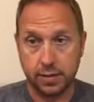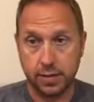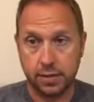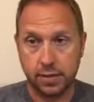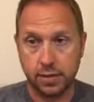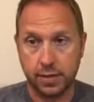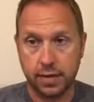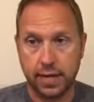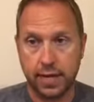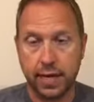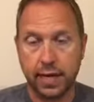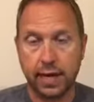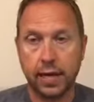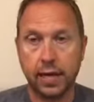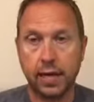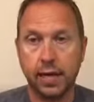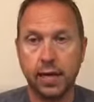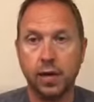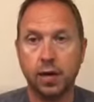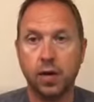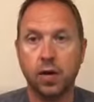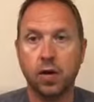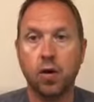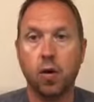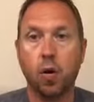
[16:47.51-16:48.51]
Okay?
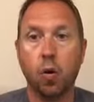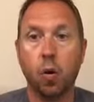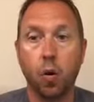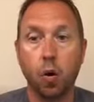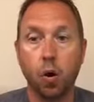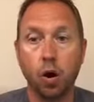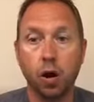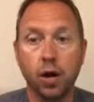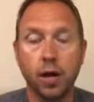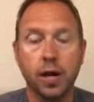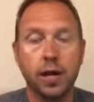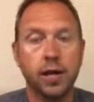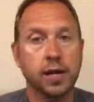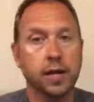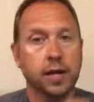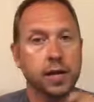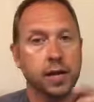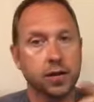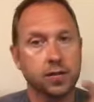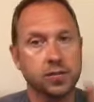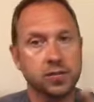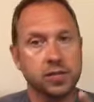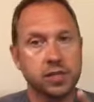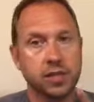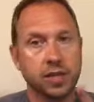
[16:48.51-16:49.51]
Or
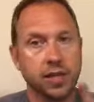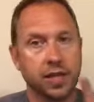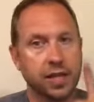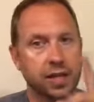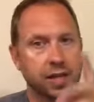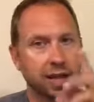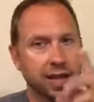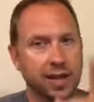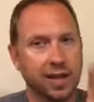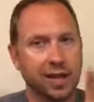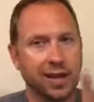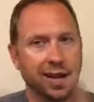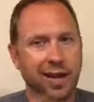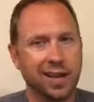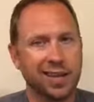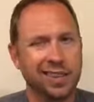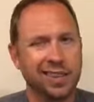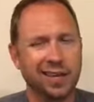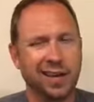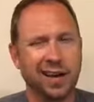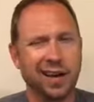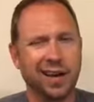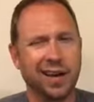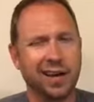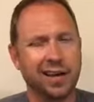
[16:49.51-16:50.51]
and I
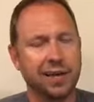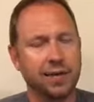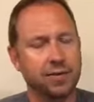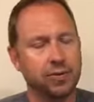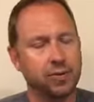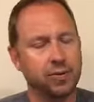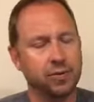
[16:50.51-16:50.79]
thought,